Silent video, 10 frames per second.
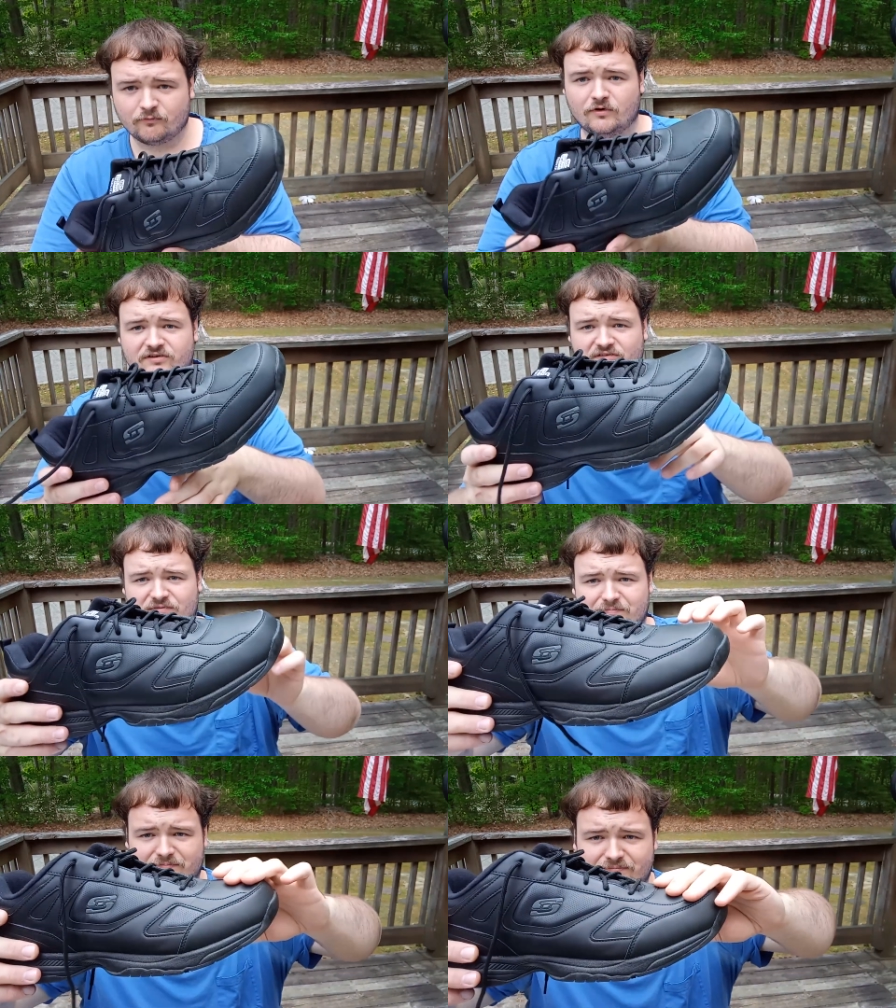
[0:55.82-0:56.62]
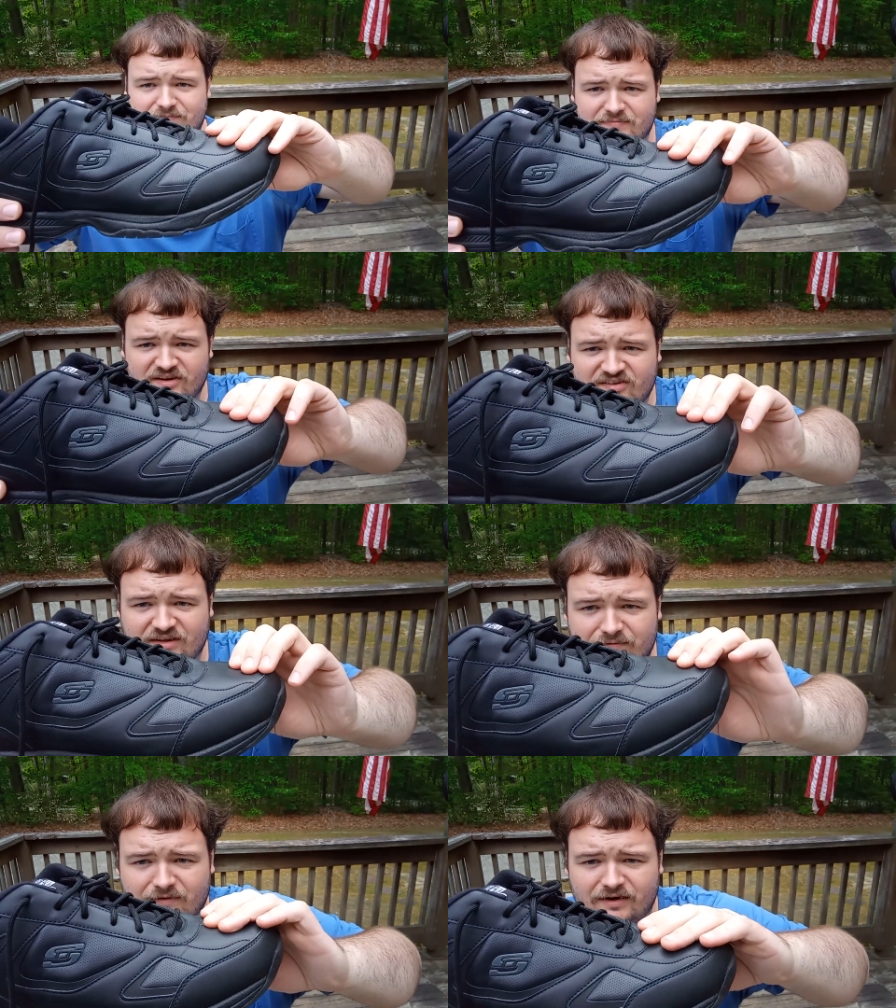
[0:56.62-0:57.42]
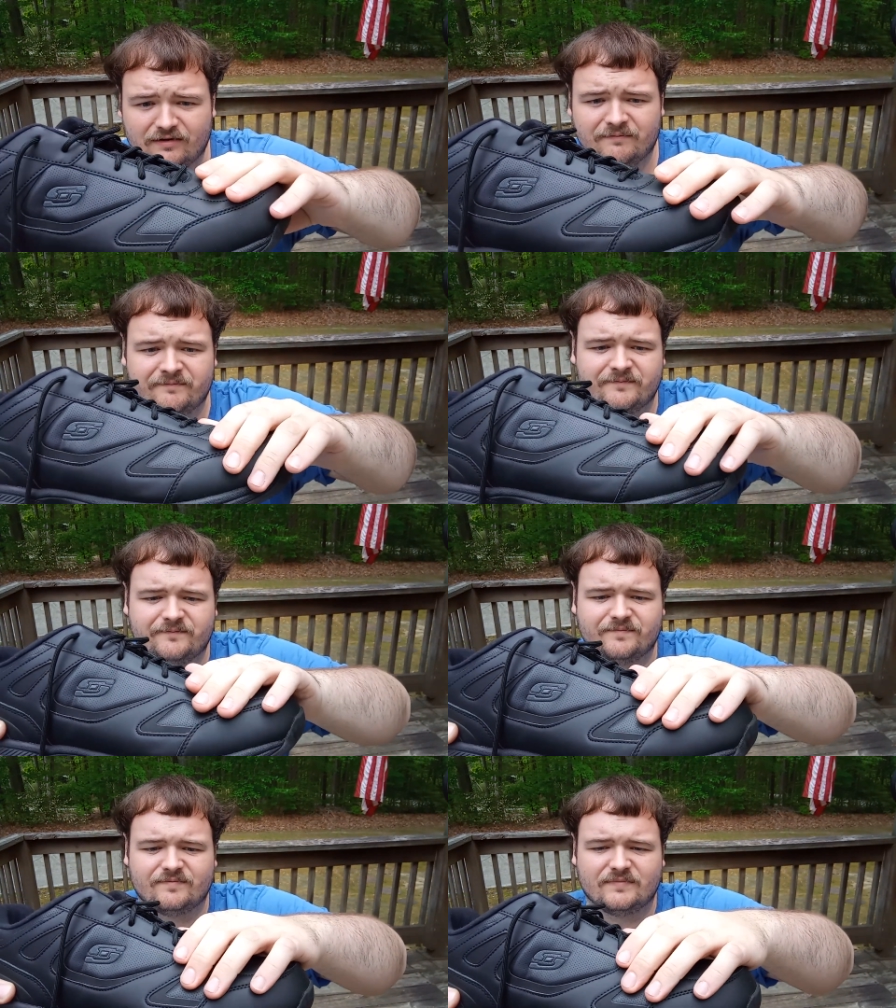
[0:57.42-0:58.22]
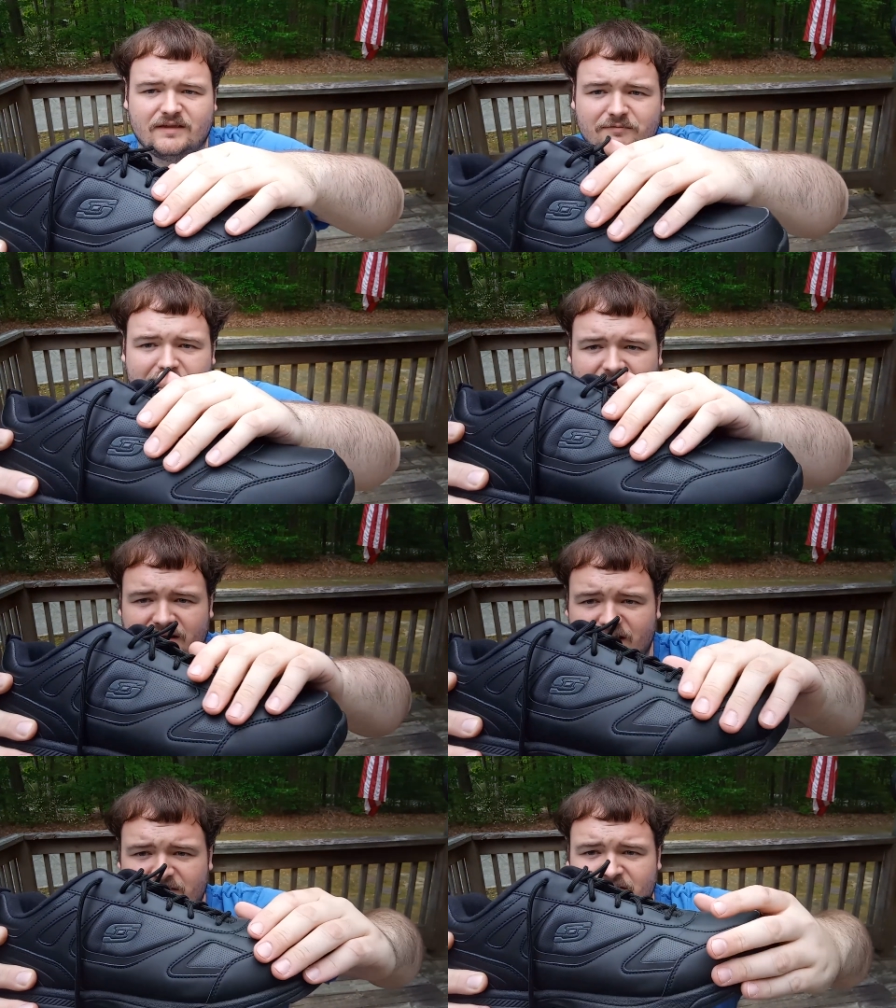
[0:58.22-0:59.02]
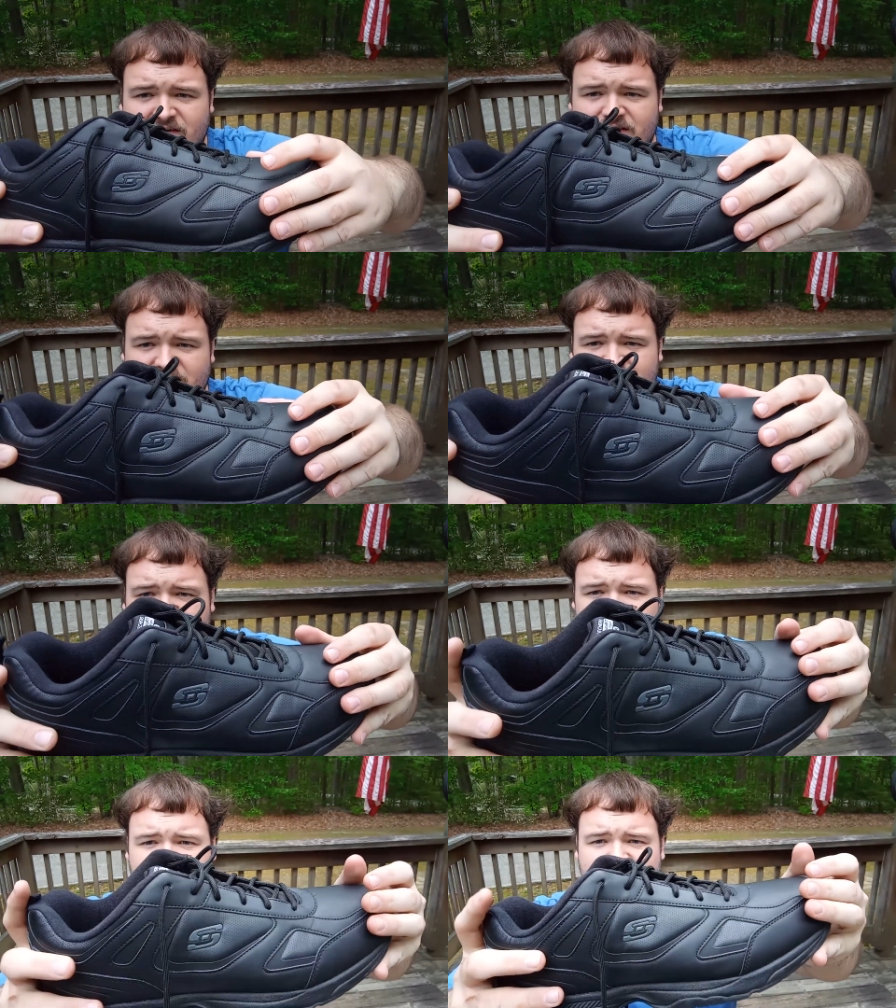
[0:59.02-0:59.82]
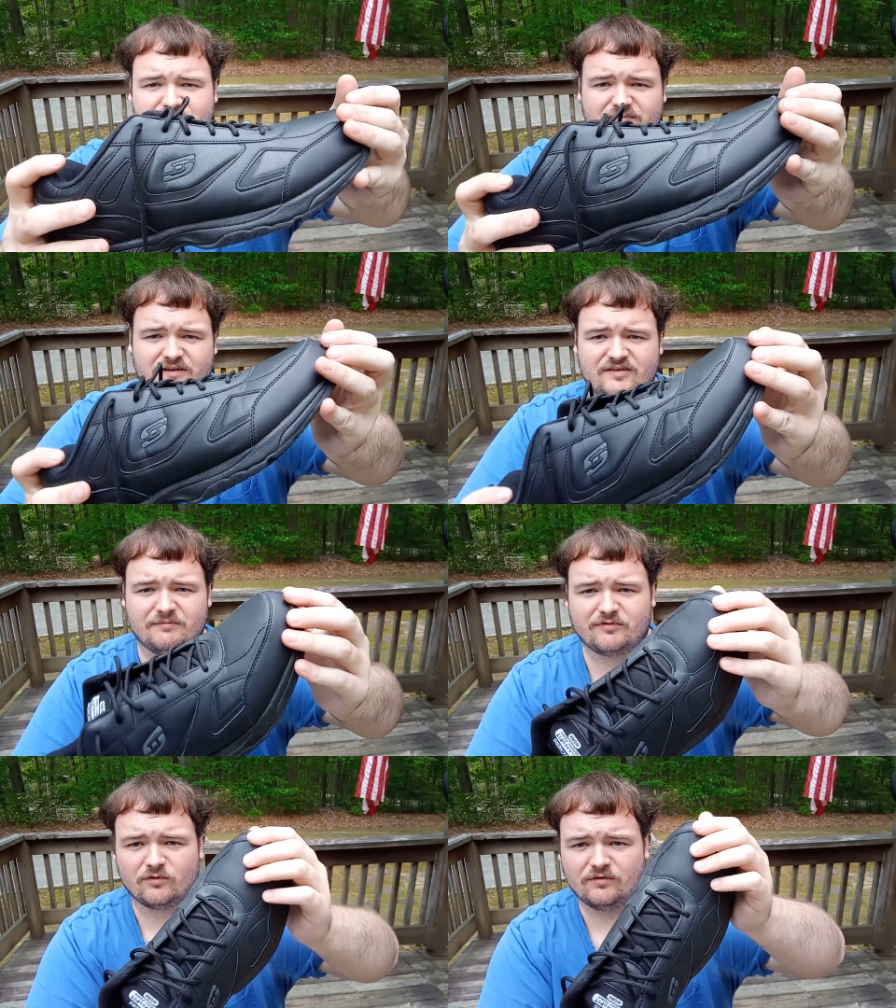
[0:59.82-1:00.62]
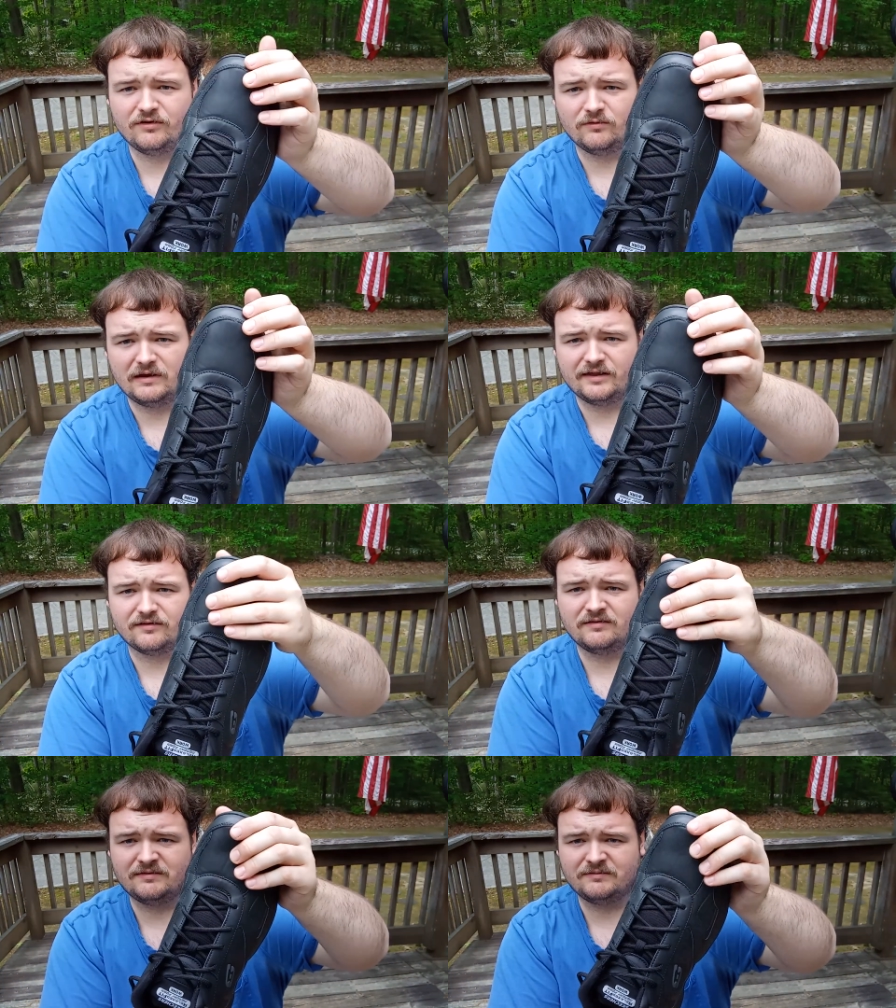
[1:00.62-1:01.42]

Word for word: which is this stuff right here, made of that some sort of new leather.